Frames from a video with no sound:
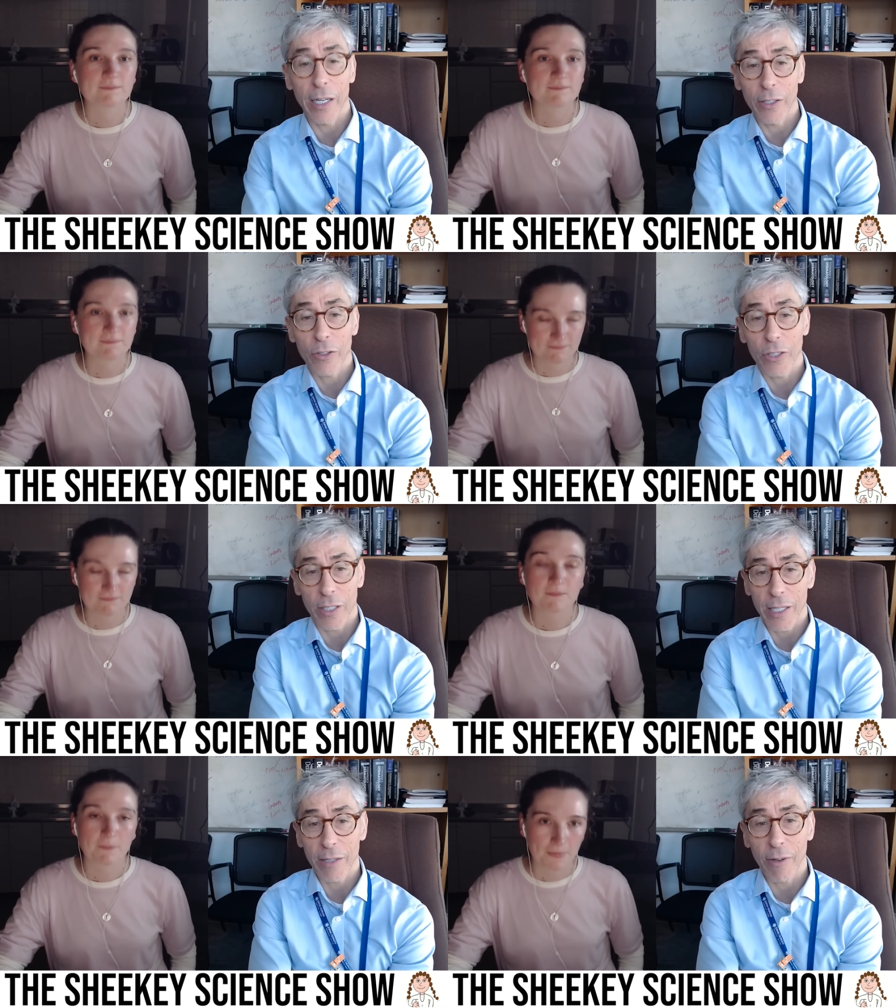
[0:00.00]
Speaker 1: interested
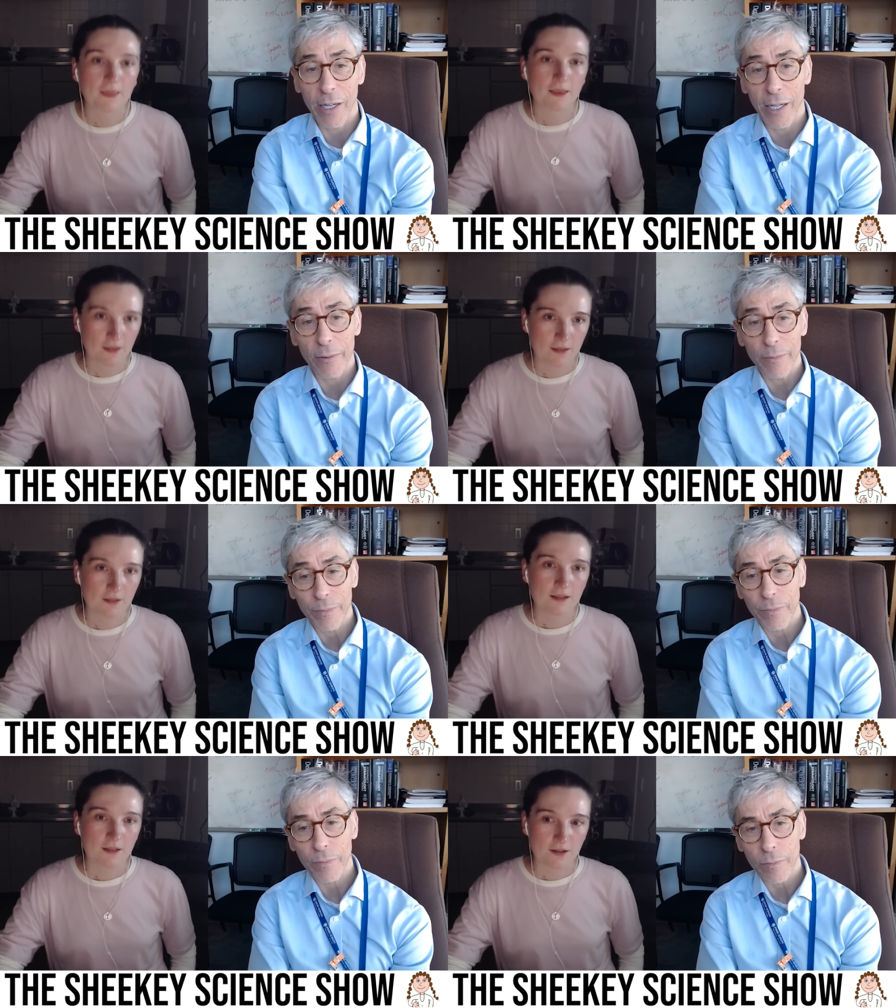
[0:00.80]
in right now.
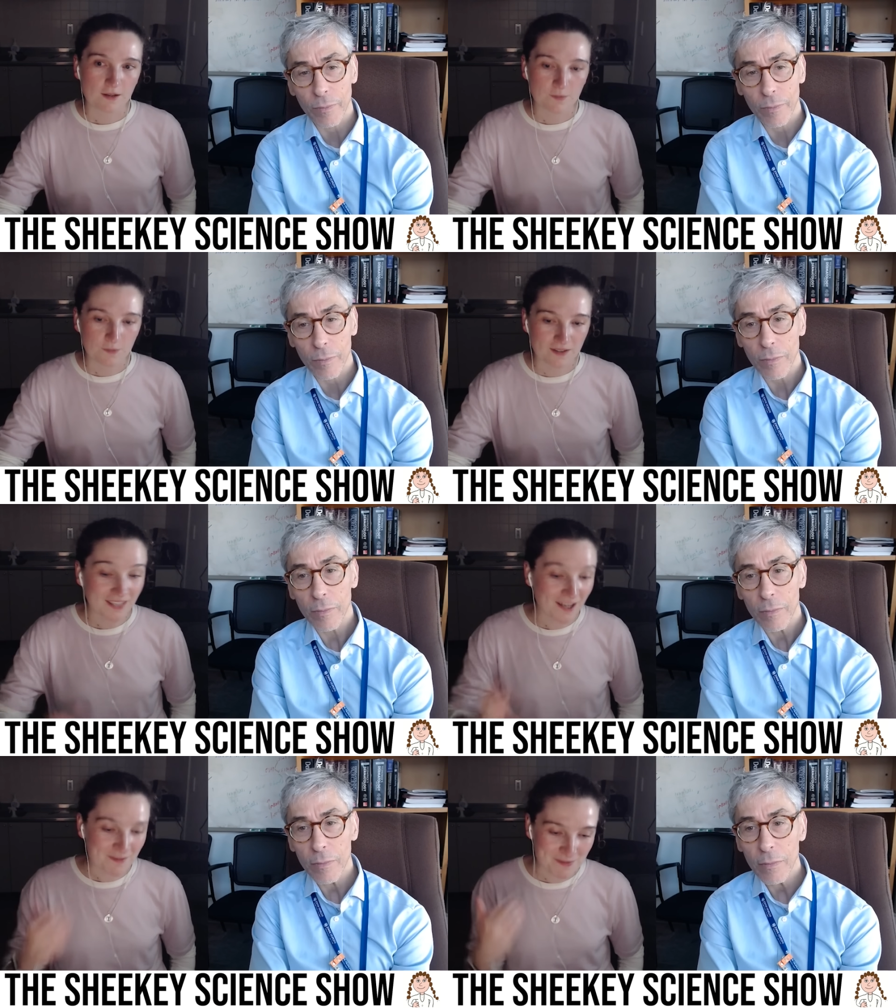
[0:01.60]
Speaker 2: Yeah,
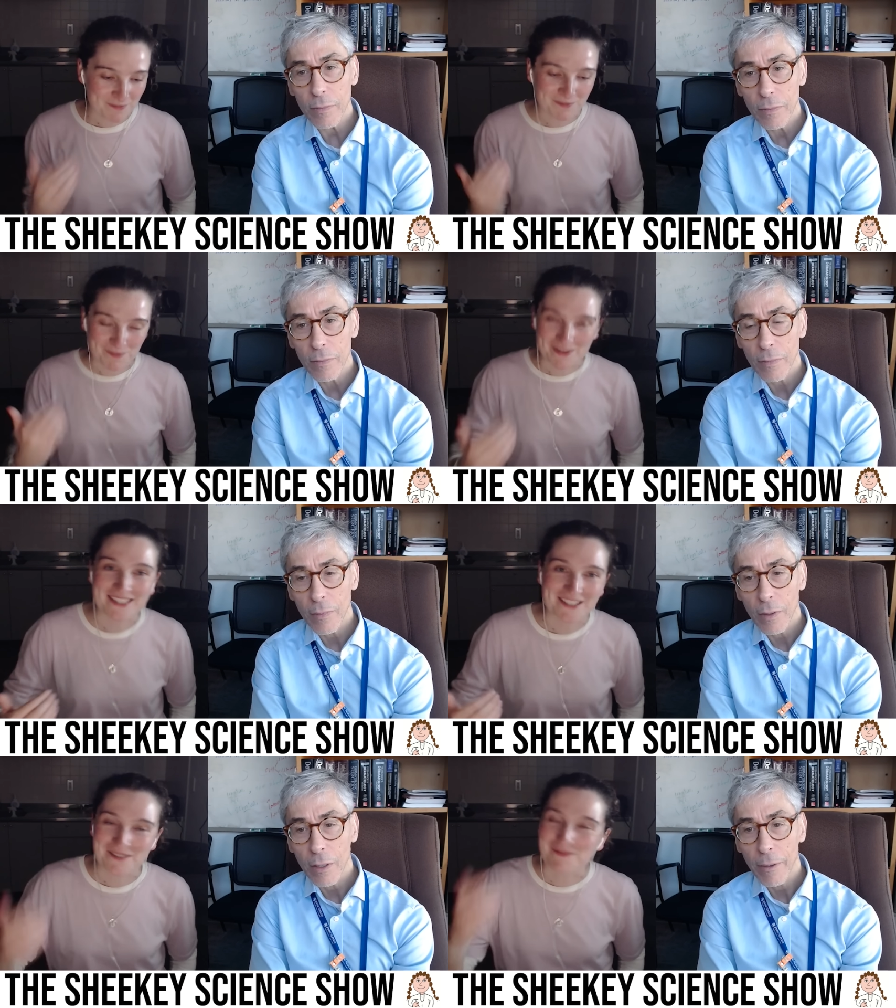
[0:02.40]
I mean, well, me
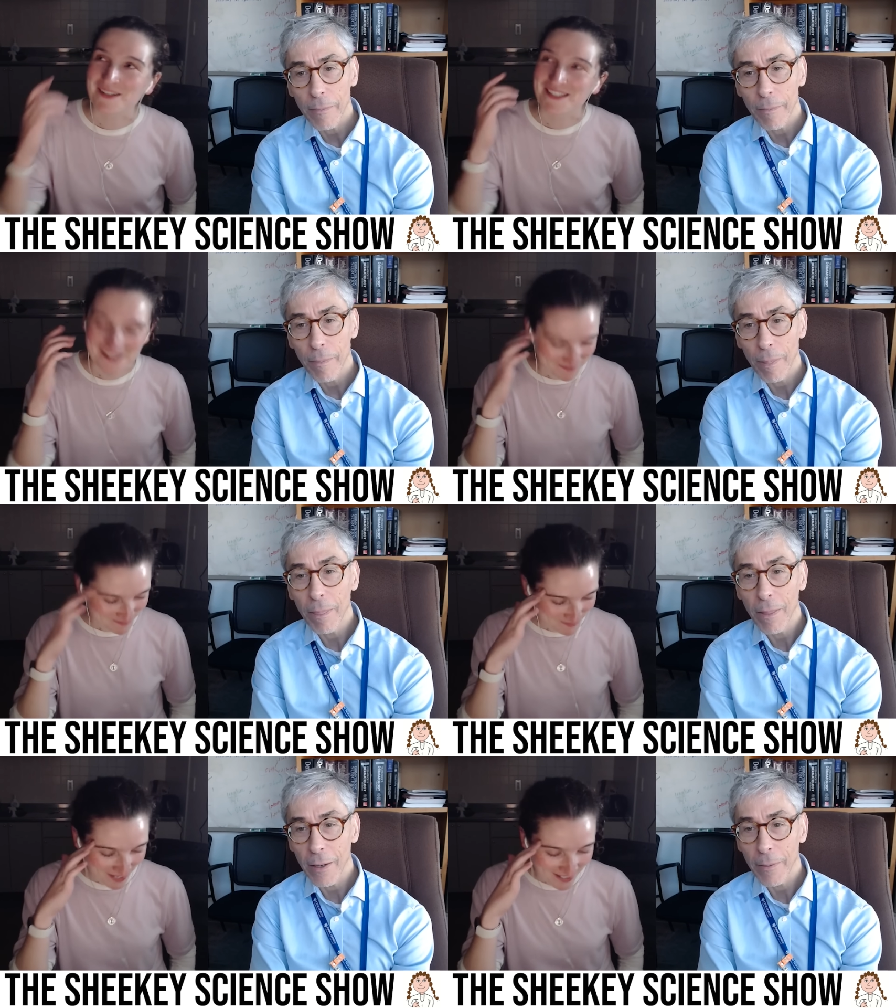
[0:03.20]
too. But um,
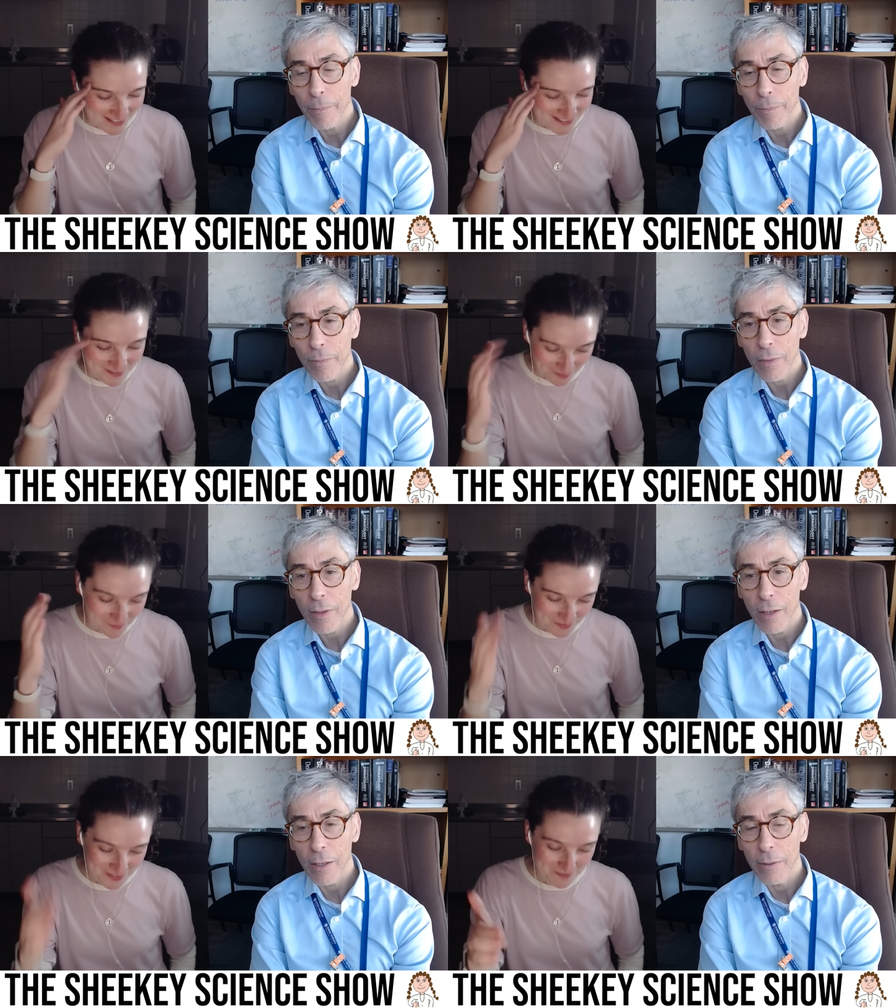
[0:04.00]
I guess the other
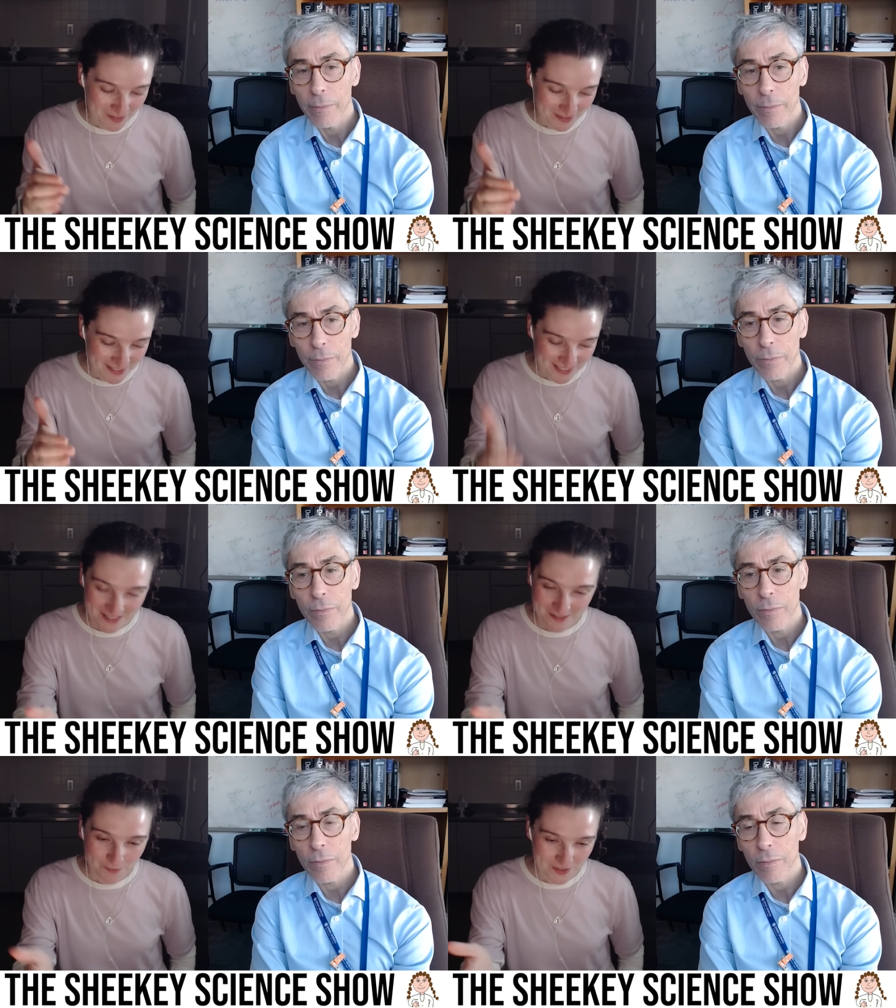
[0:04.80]
reason why this is an
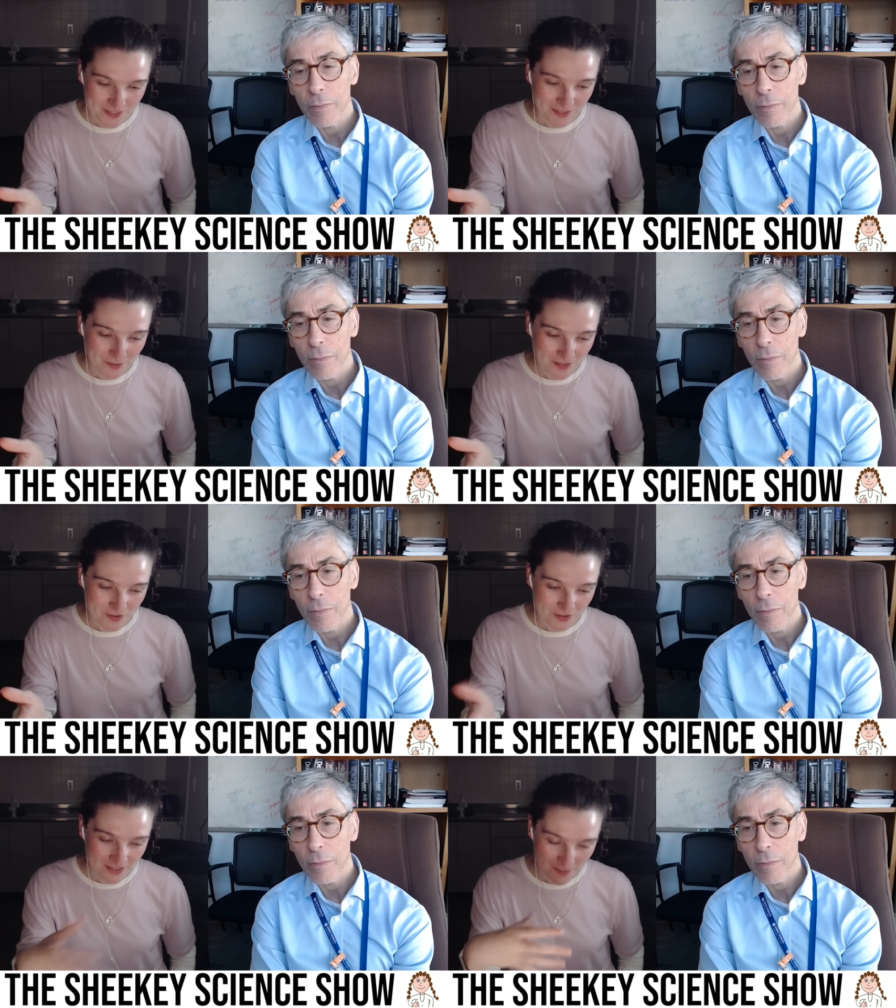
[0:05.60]
important question
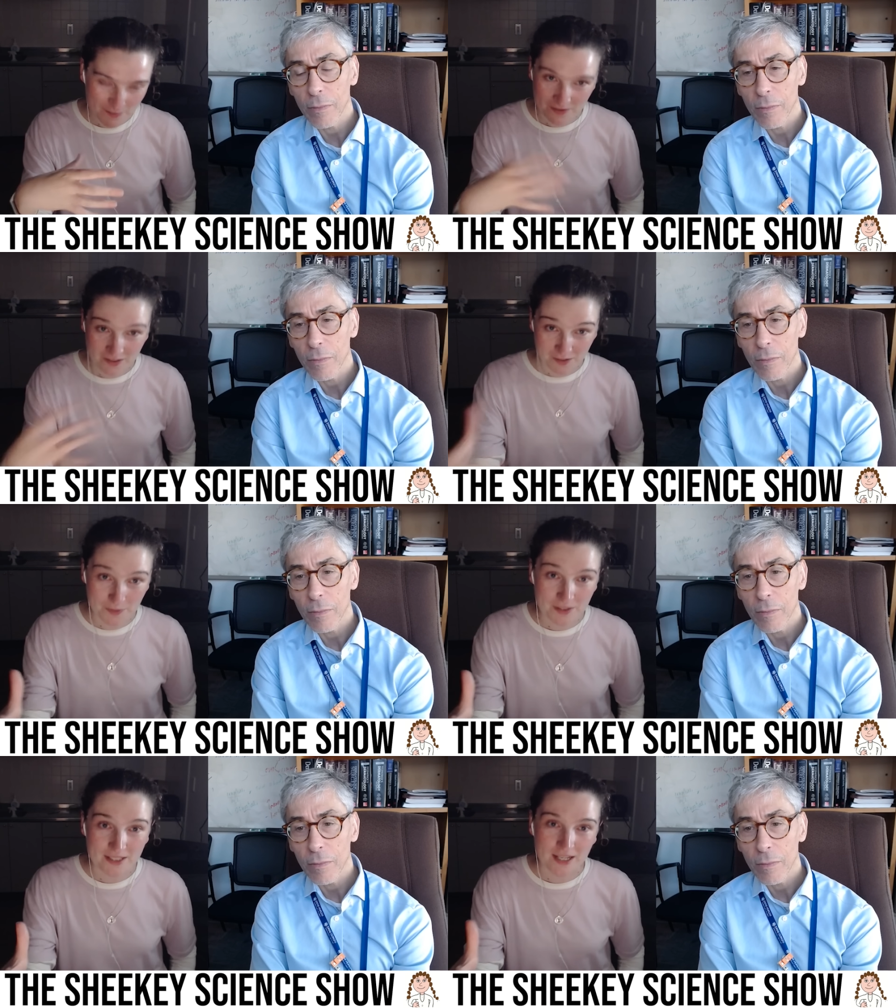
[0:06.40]
in terms of
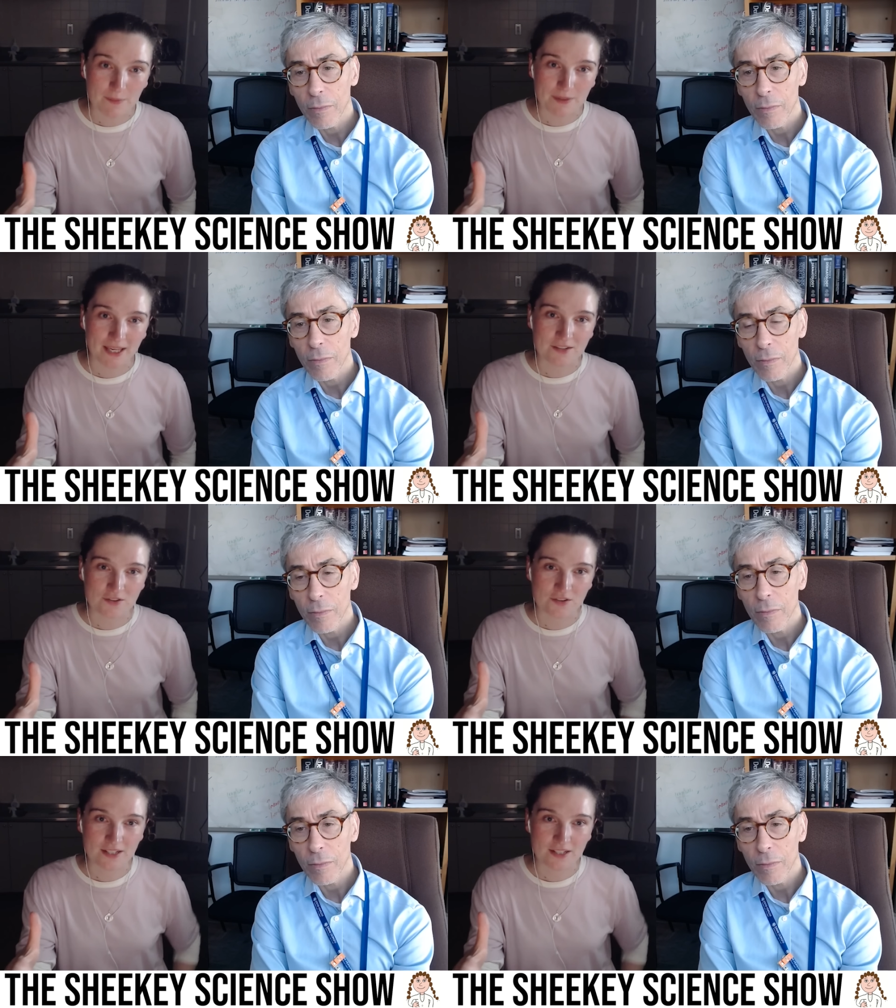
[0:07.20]
therapeutic application